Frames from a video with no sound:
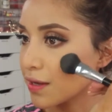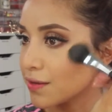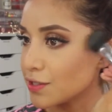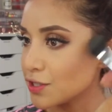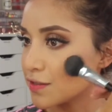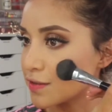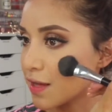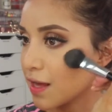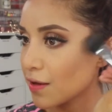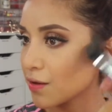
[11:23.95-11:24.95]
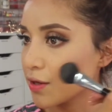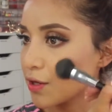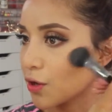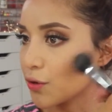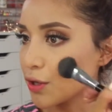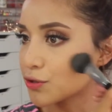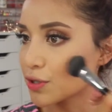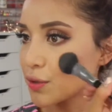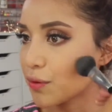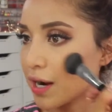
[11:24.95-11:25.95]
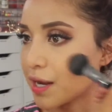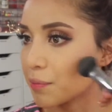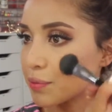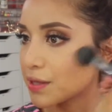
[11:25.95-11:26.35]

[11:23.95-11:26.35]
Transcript: And then just, you know, usually where I have